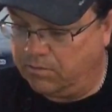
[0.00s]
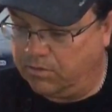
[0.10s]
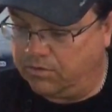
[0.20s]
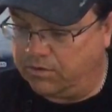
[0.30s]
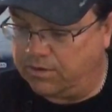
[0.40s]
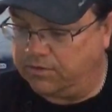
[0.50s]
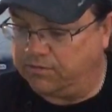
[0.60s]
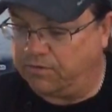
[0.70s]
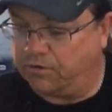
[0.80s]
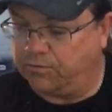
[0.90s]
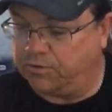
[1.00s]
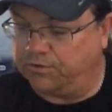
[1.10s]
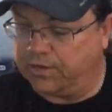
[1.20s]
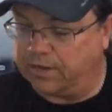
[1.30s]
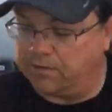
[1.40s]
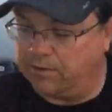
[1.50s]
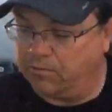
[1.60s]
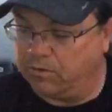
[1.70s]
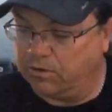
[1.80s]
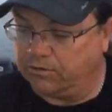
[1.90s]
I'm gonna try this first one and see how
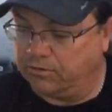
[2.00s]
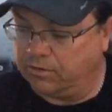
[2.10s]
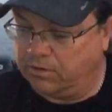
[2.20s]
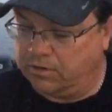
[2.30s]
it works.